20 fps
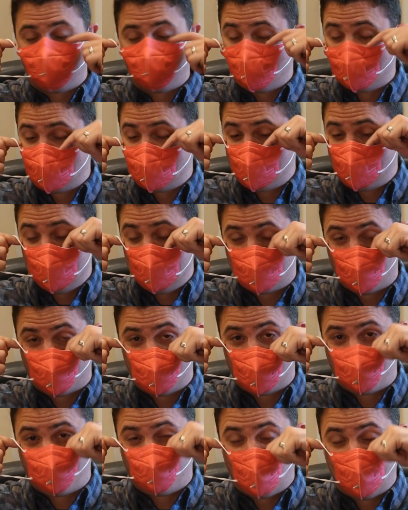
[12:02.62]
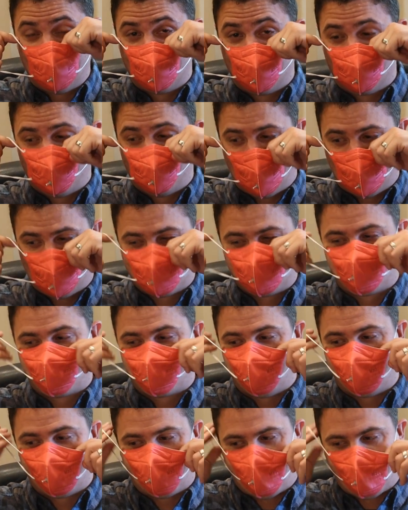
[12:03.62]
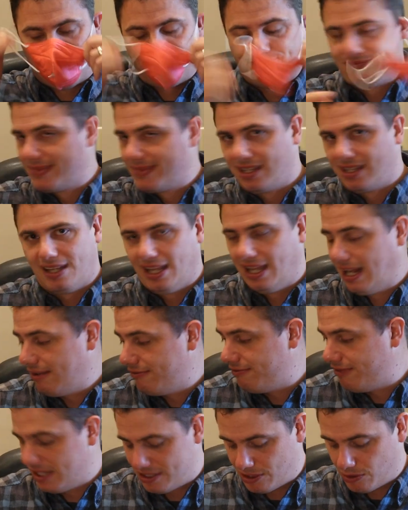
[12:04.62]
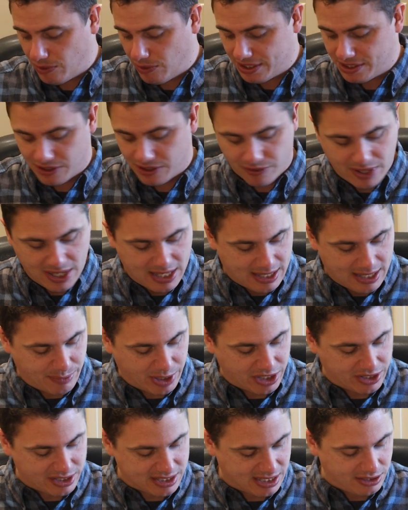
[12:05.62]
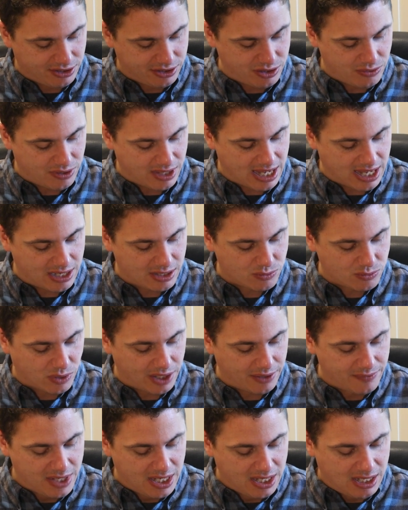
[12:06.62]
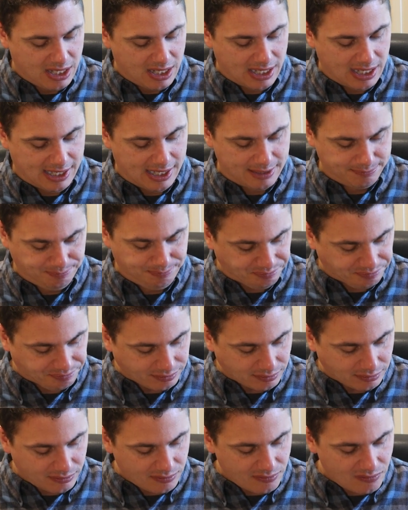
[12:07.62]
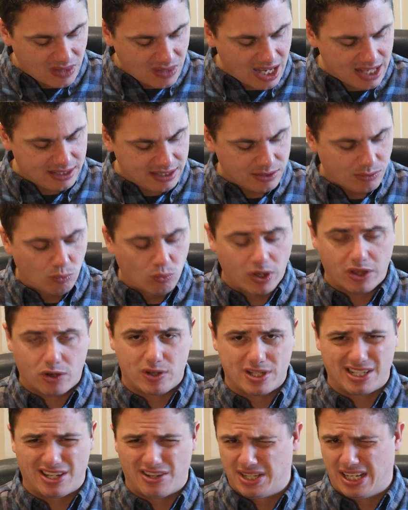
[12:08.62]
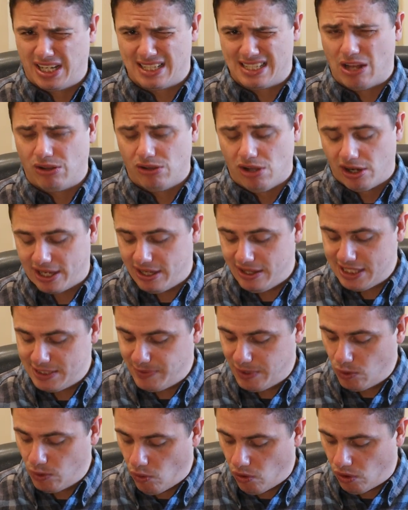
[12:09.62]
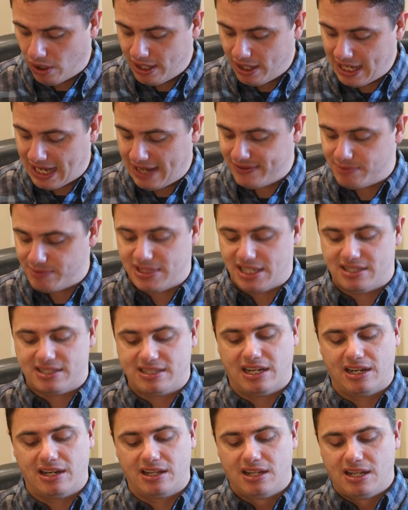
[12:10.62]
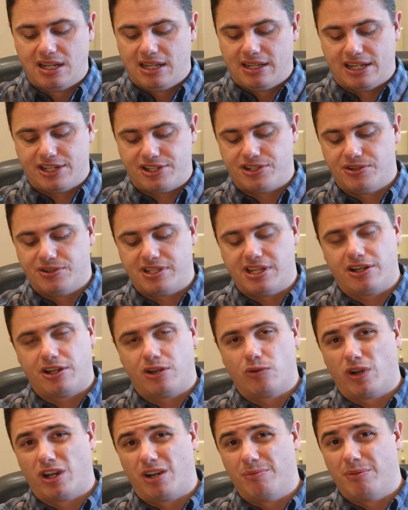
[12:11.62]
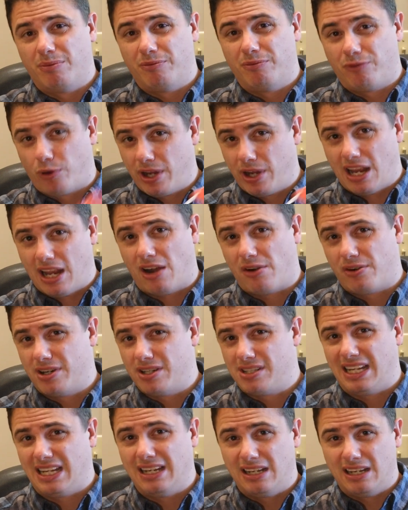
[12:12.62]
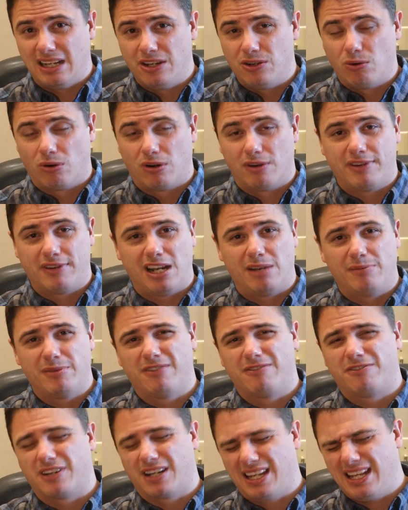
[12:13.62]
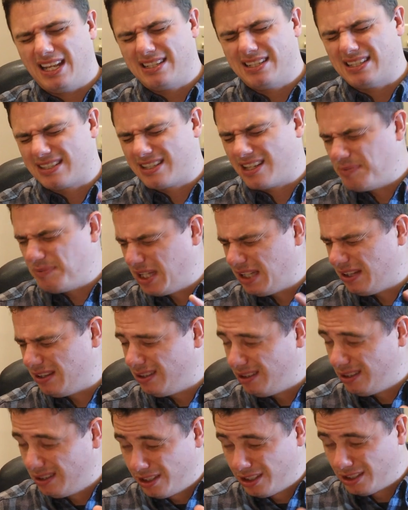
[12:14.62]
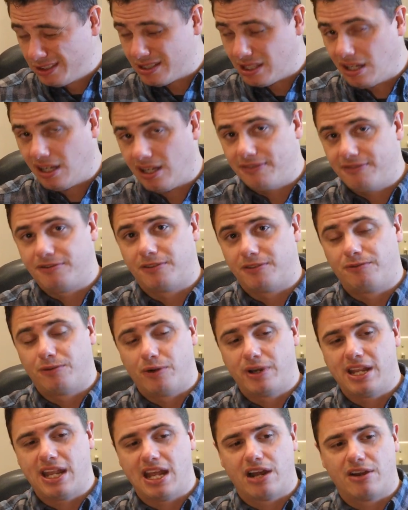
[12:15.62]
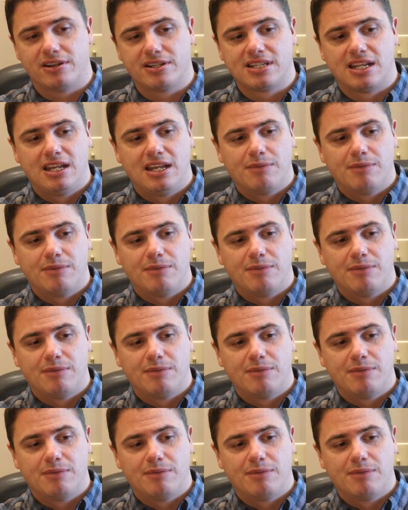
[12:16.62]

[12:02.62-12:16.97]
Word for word: and you can see someone's into the mask through the gap, it ain't fitting so well. So parents can do that as well. Um, one of the questions I always get is how long can these be worn? I have some test data that shows that you can wear them 40 hours in an indoor environment. For kids, that's gonna be a little tough for 40 hours,